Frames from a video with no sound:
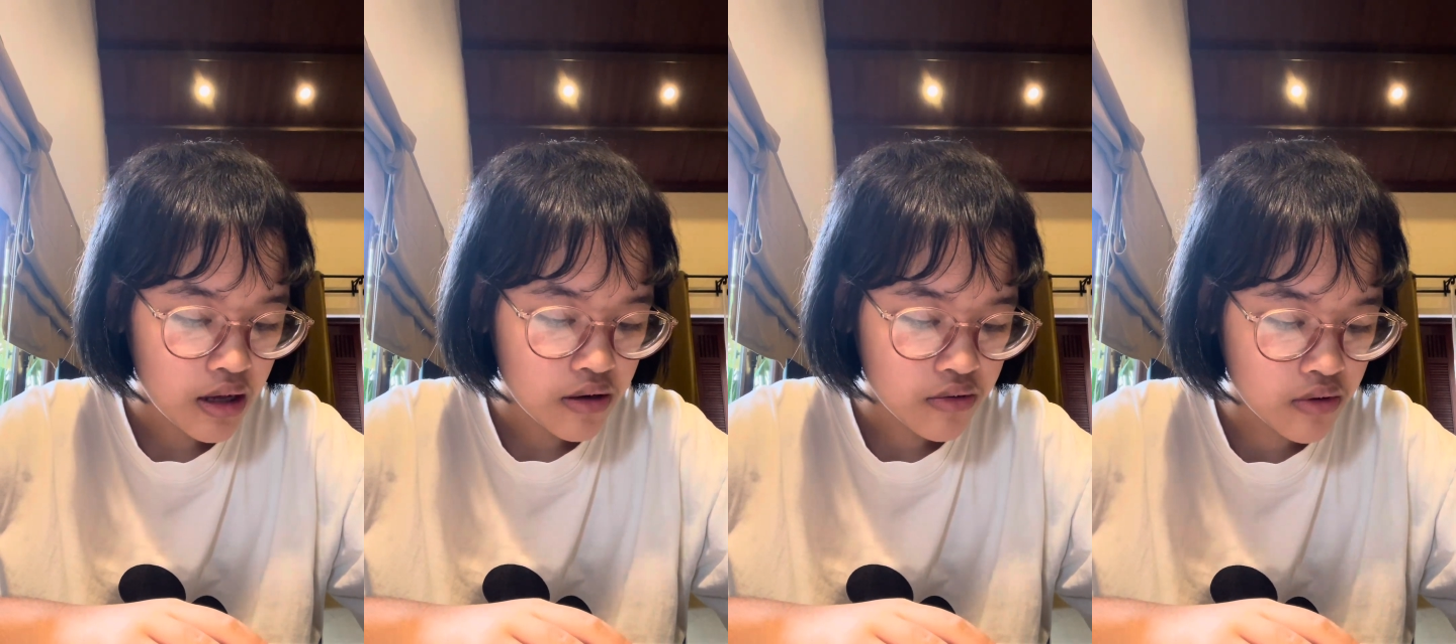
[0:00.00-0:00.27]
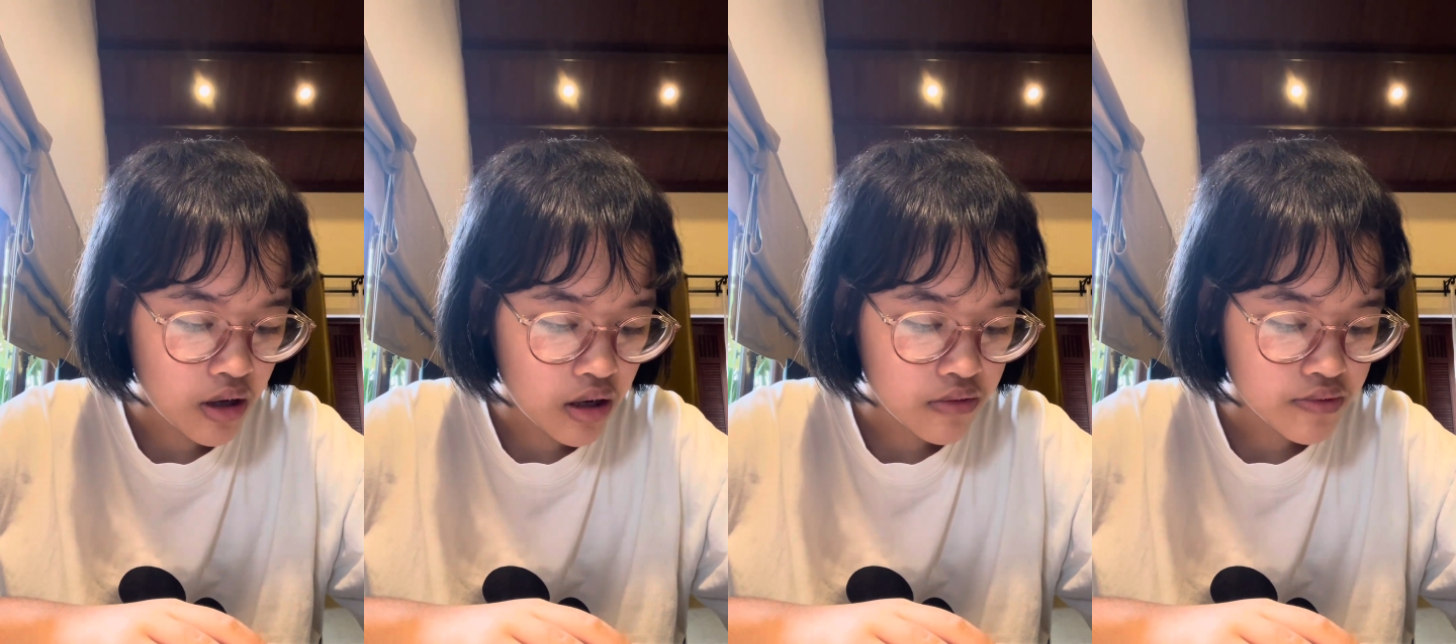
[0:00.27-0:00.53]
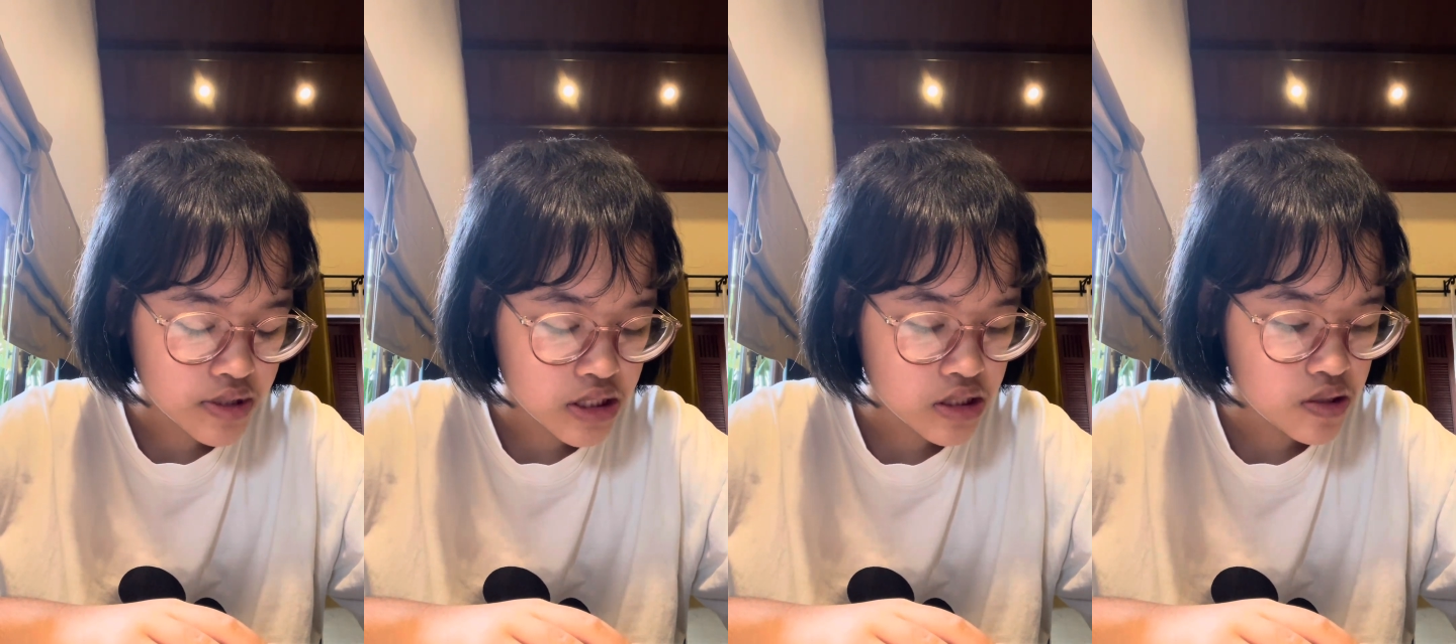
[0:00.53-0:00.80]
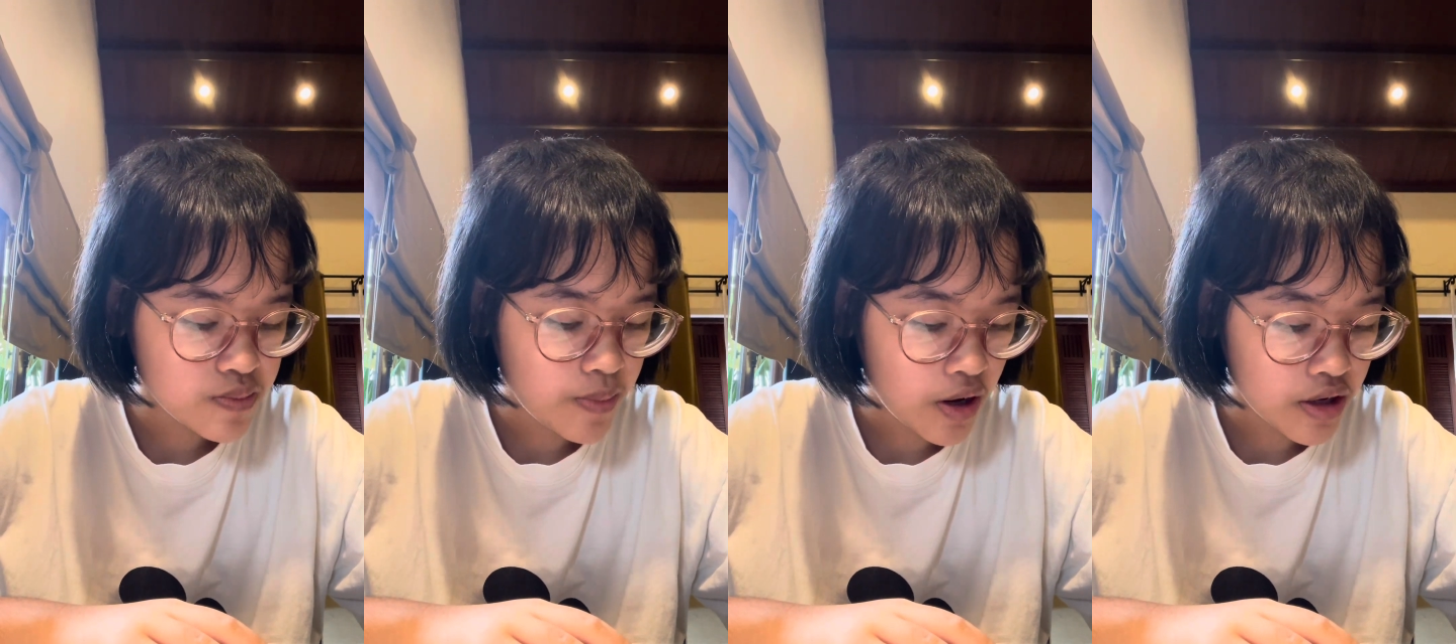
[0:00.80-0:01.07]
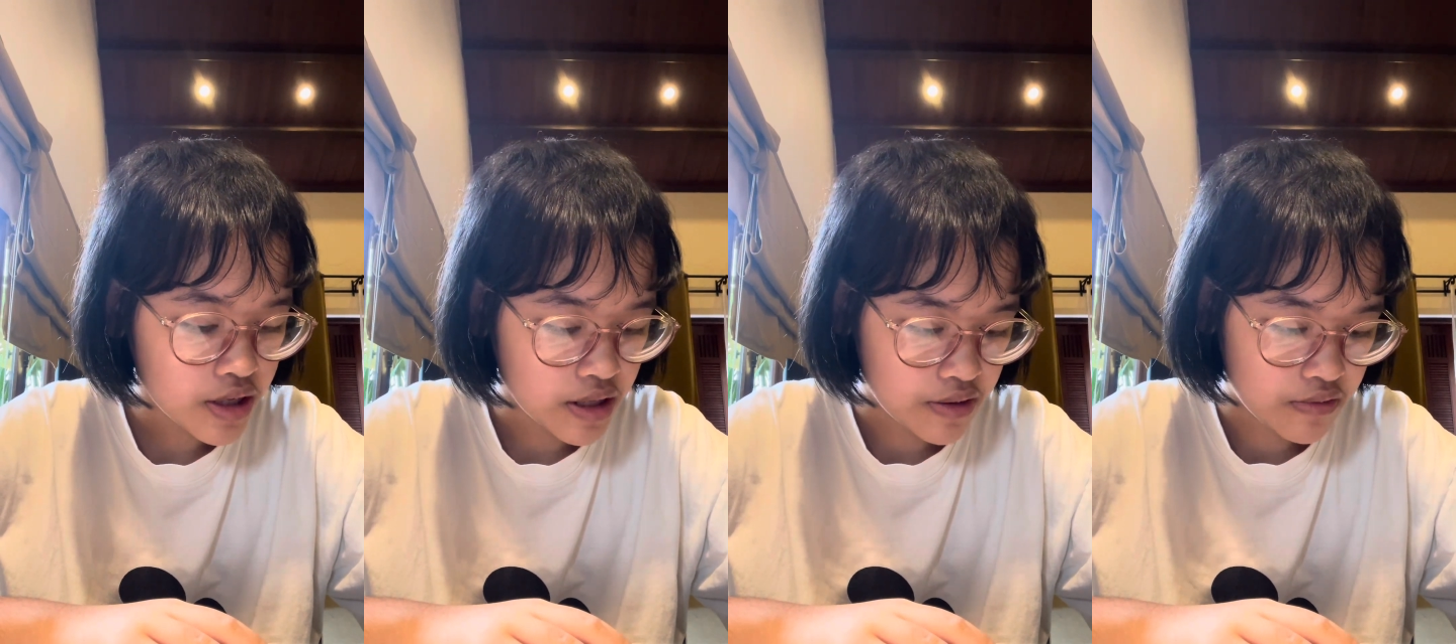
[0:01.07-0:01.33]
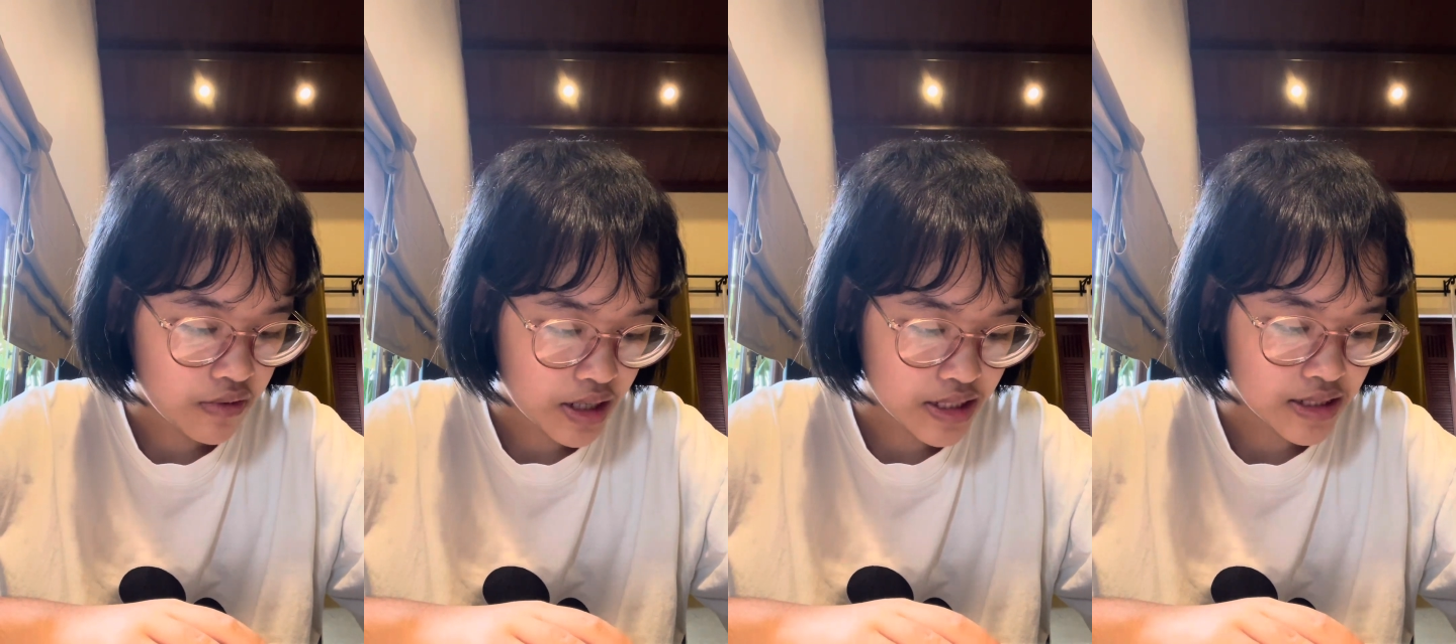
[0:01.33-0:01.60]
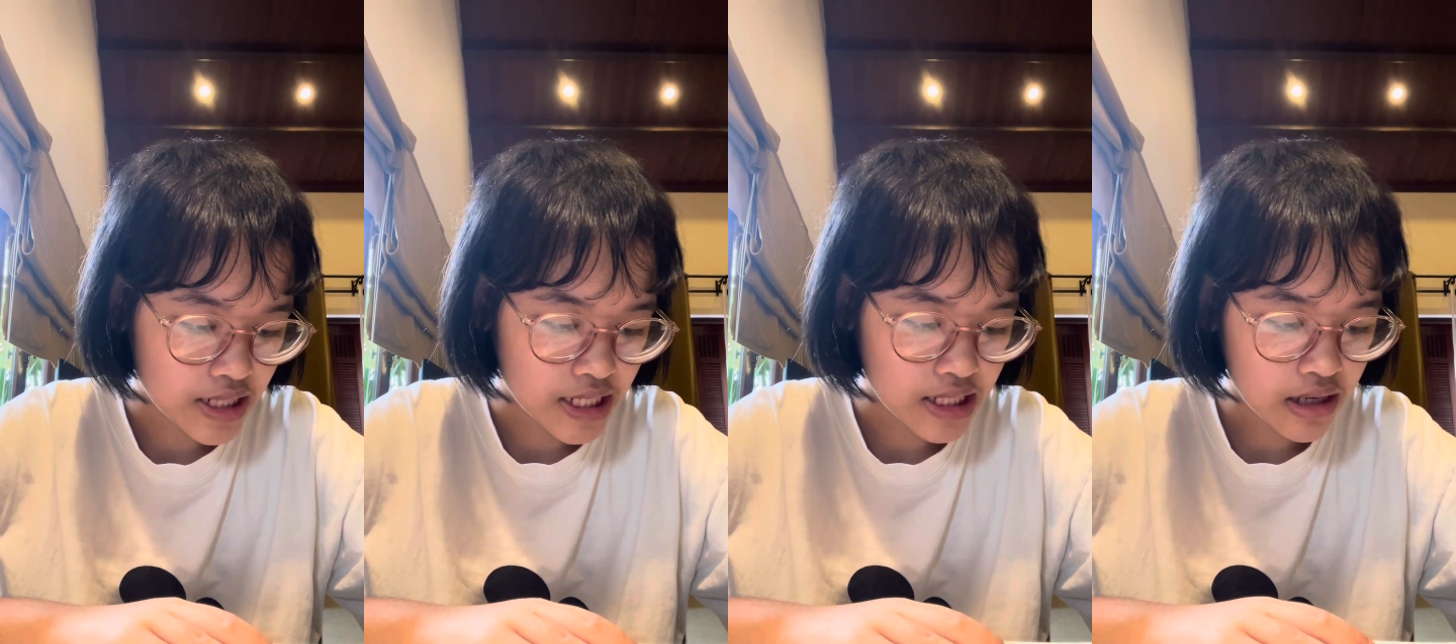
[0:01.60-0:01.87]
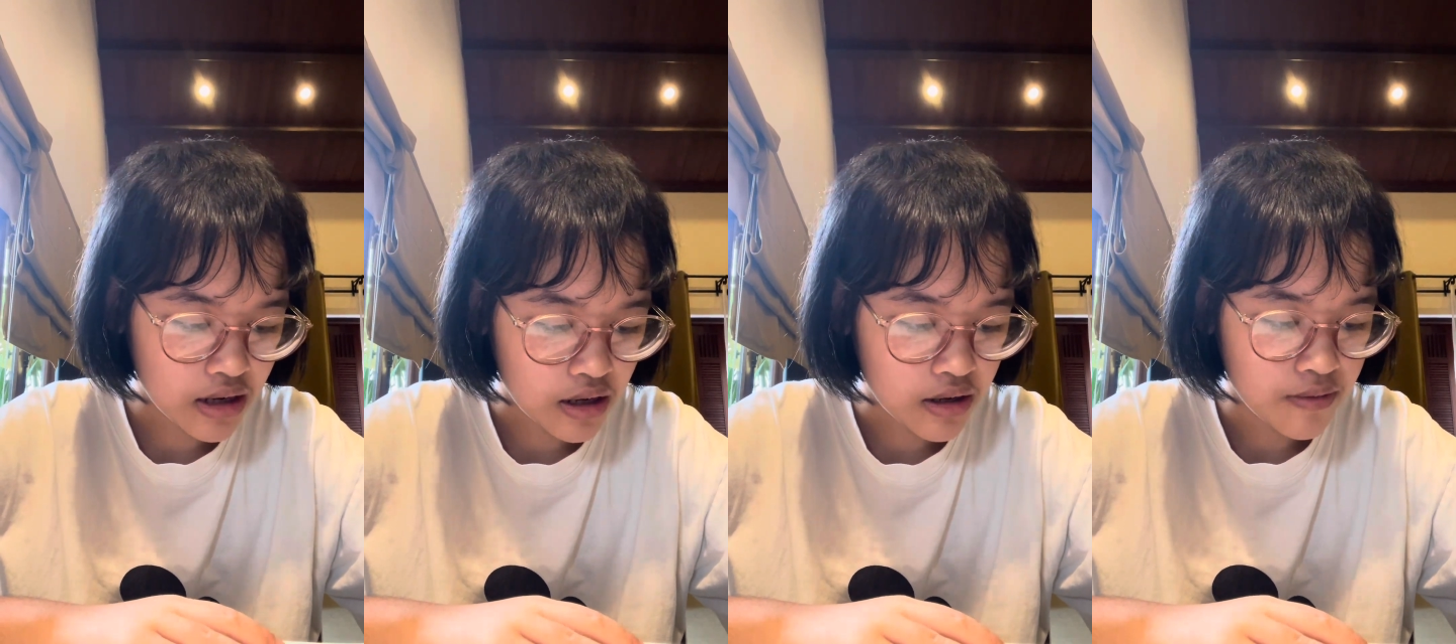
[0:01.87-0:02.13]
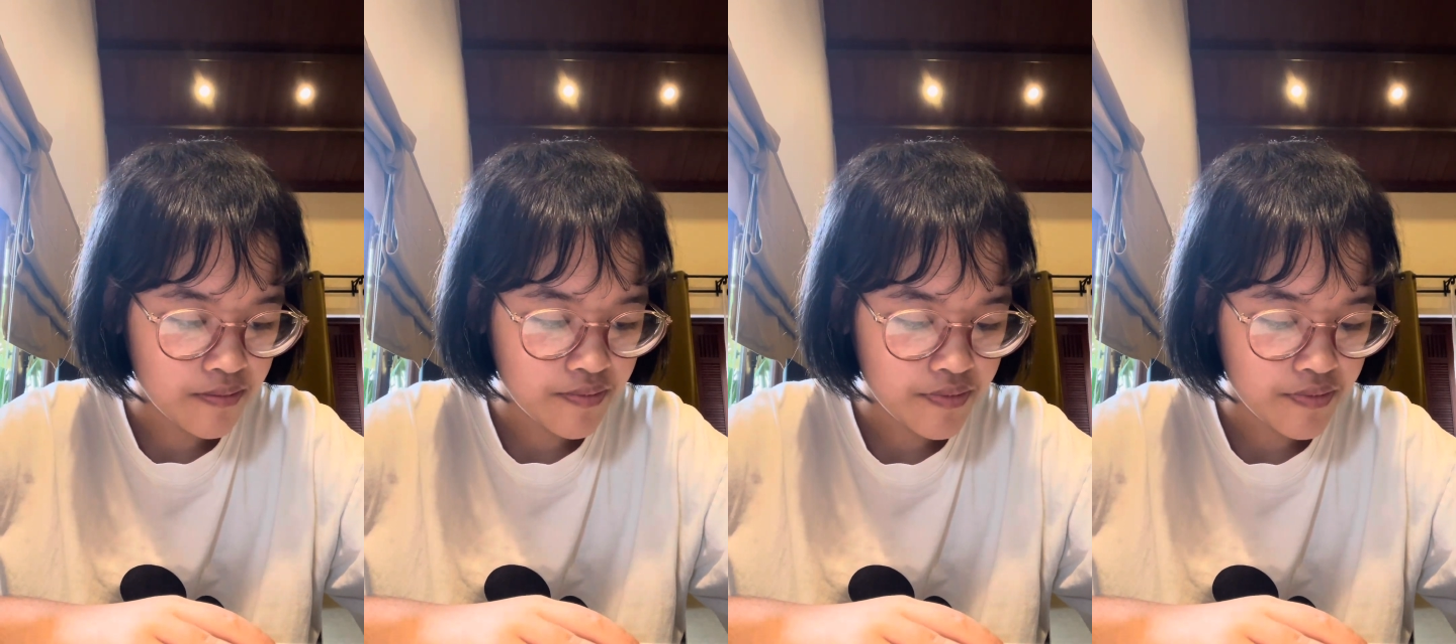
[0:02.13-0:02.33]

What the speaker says: Roald was a sparkly writer at all.